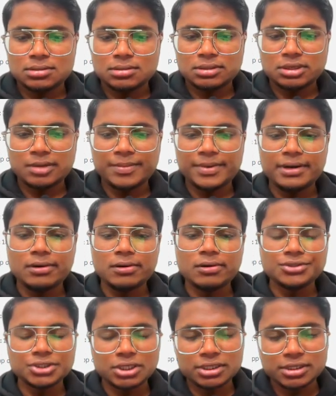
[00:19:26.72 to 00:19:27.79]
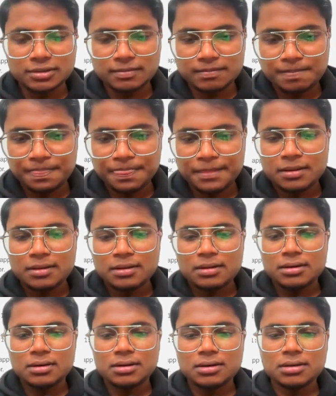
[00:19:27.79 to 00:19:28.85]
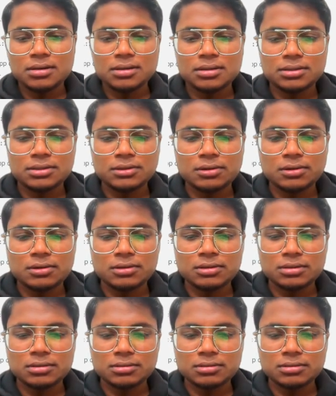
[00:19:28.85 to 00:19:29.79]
comment dot children dot